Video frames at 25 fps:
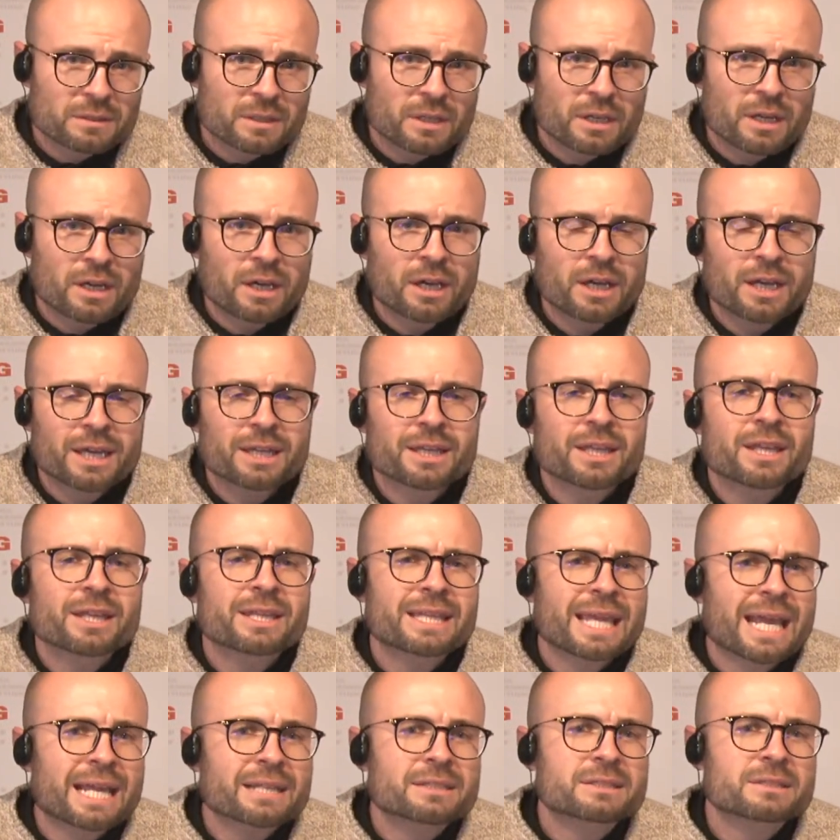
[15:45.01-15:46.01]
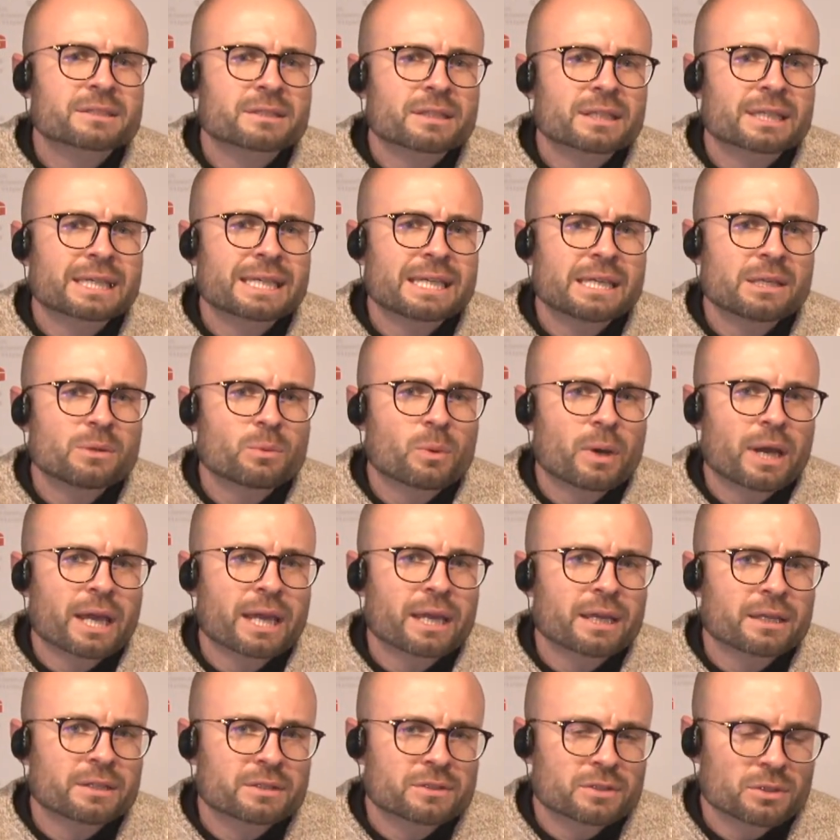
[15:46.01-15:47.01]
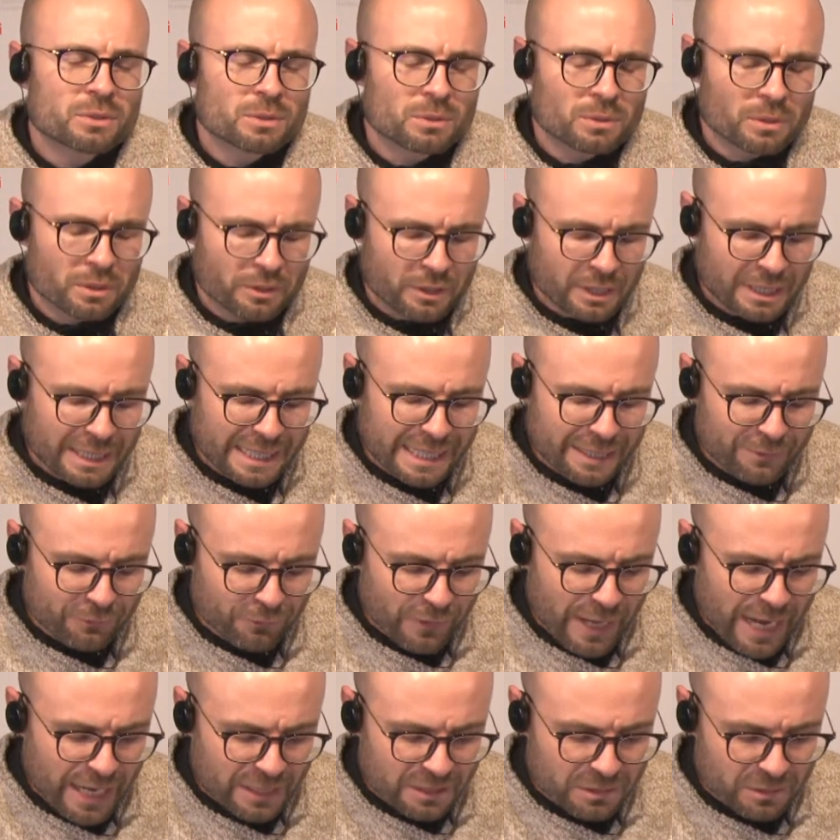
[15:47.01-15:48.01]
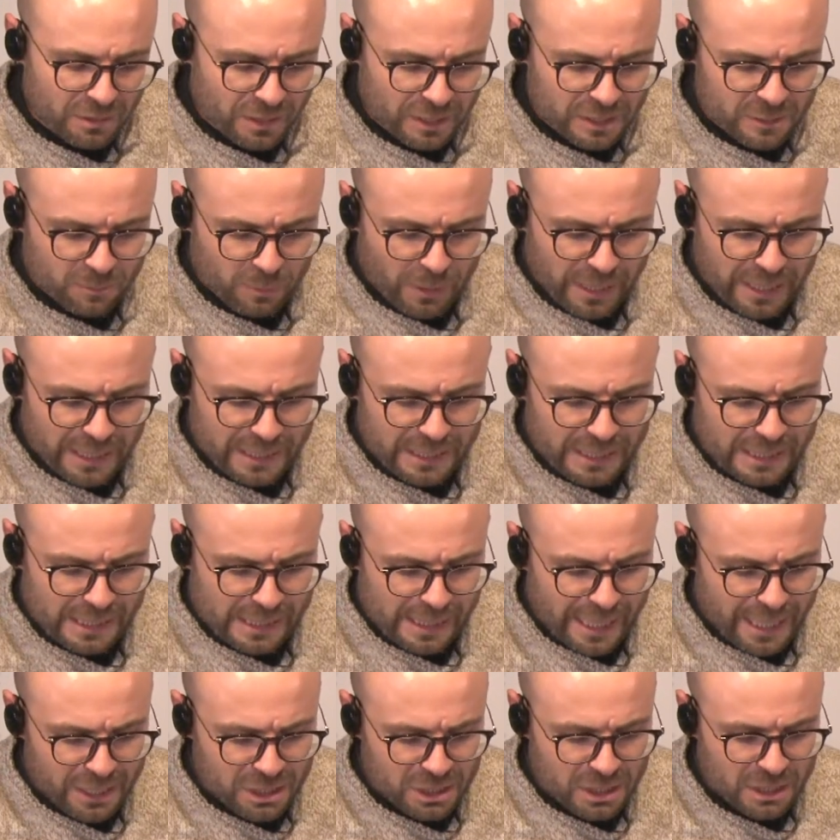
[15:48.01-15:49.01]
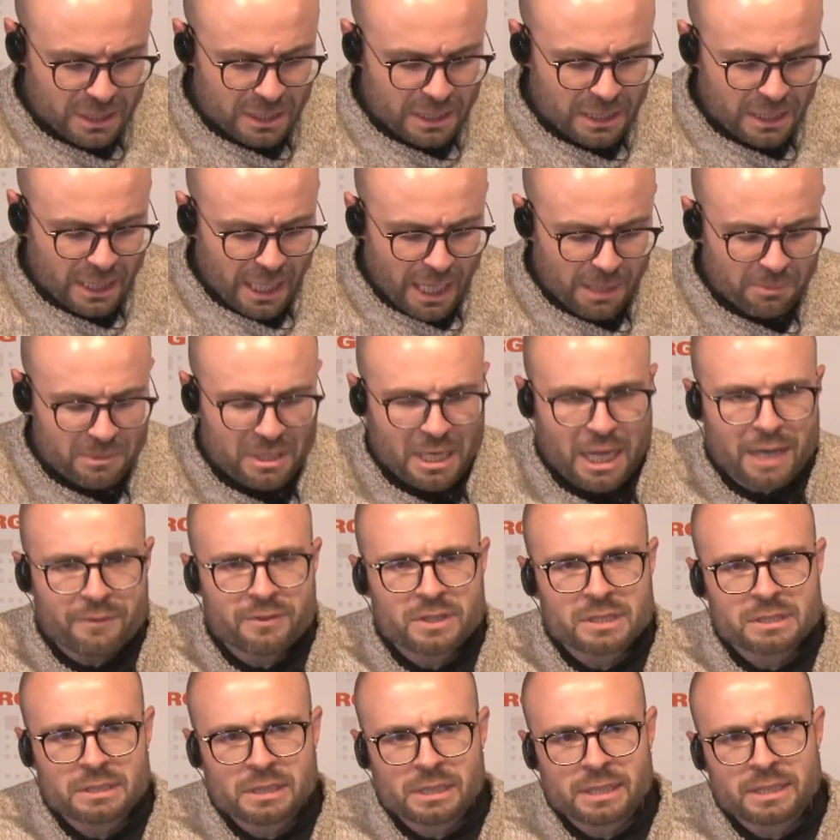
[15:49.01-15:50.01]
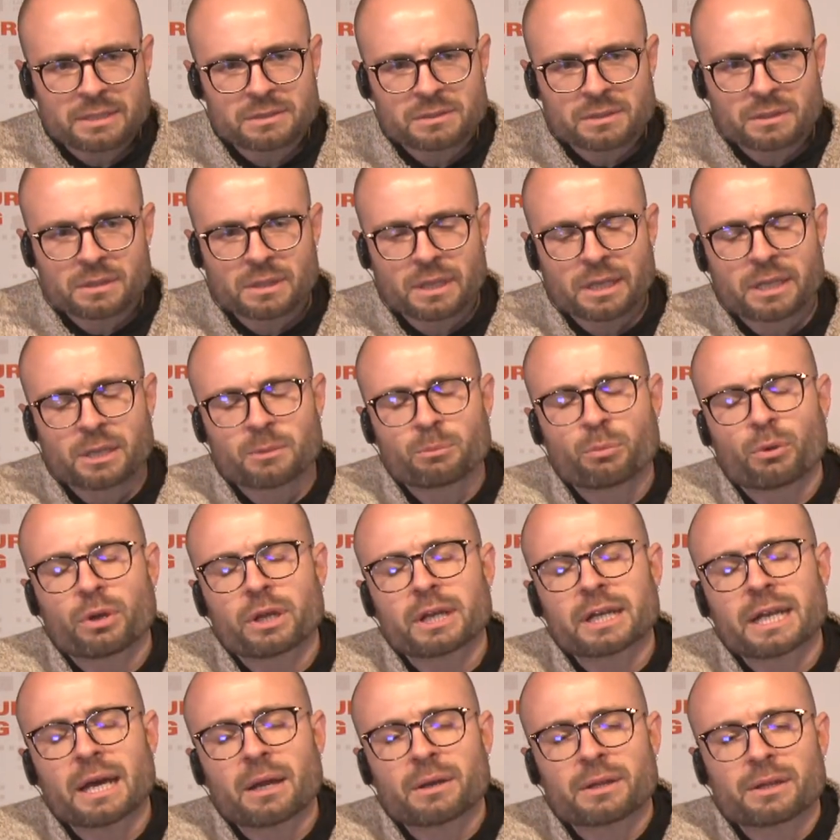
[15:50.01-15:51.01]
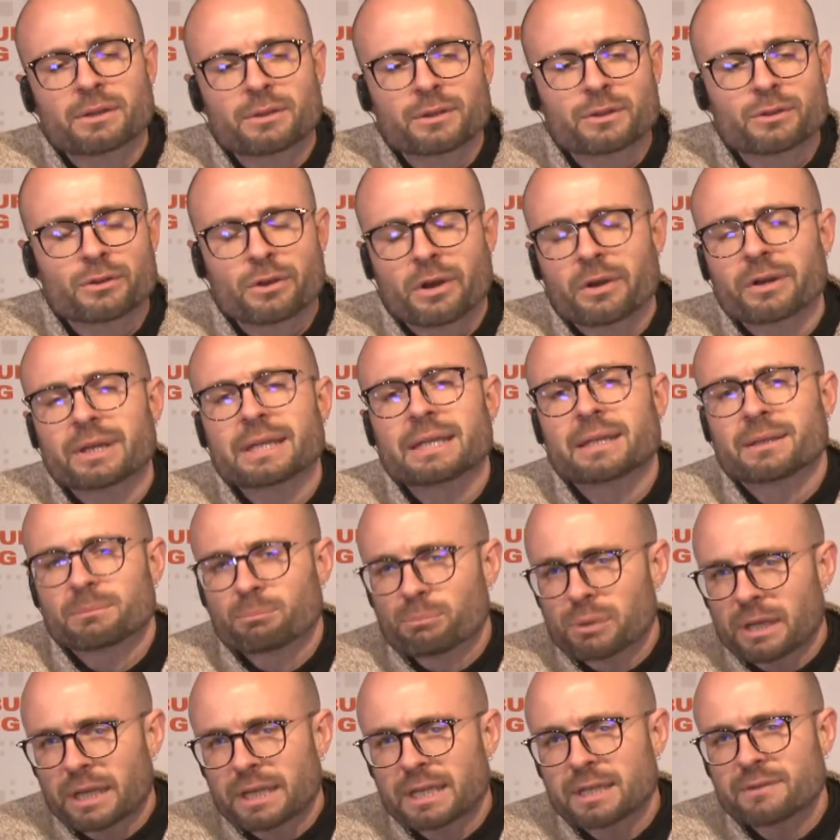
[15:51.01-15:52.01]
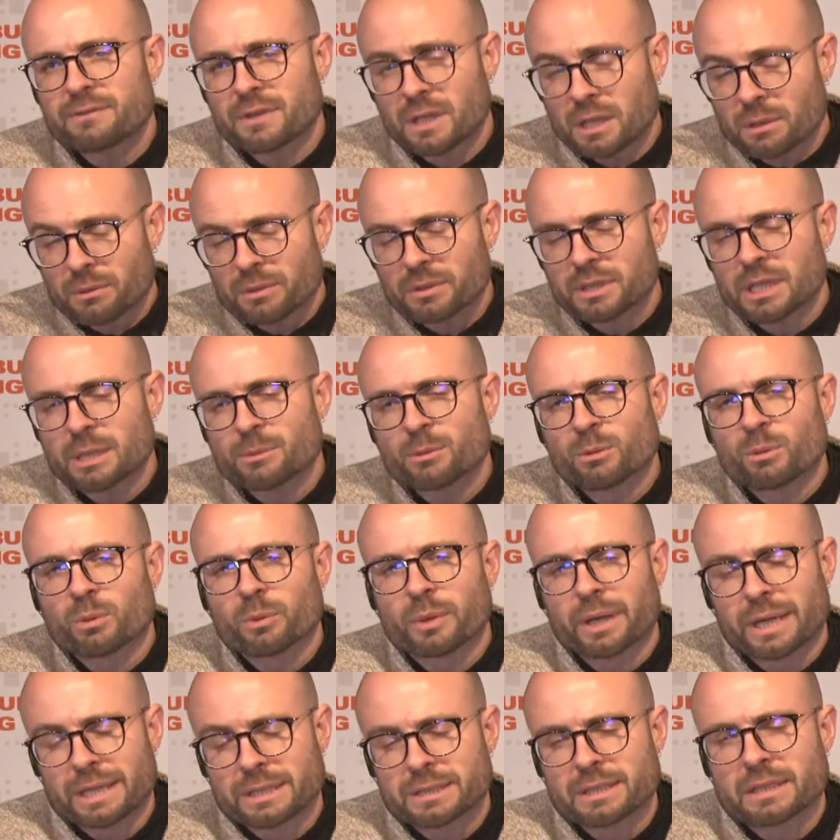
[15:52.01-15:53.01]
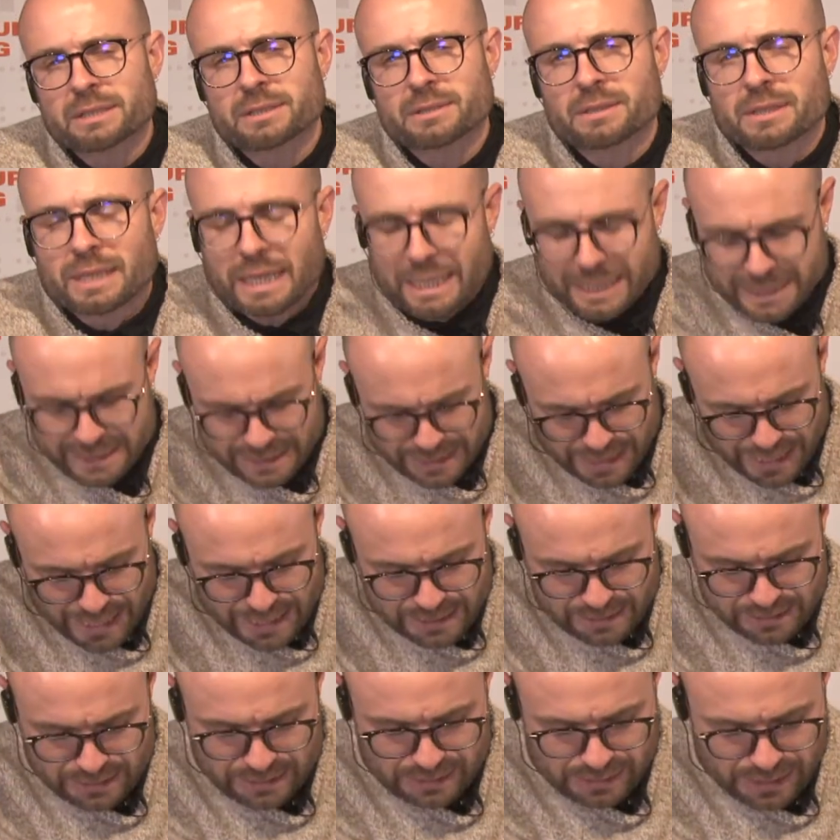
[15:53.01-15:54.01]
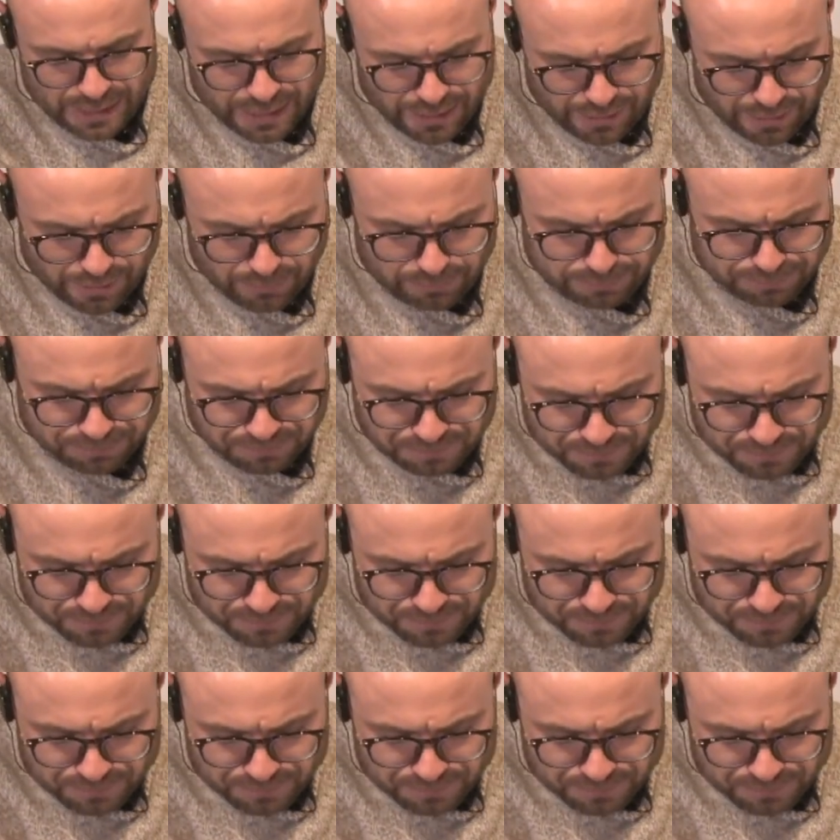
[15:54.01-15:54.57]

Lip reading: And that's the key way to, or the key factor in explaining the election. And I mean, obviously, like you pointed out, Ethan, there are plenty of irredeemable racists in the United States, and a lot of them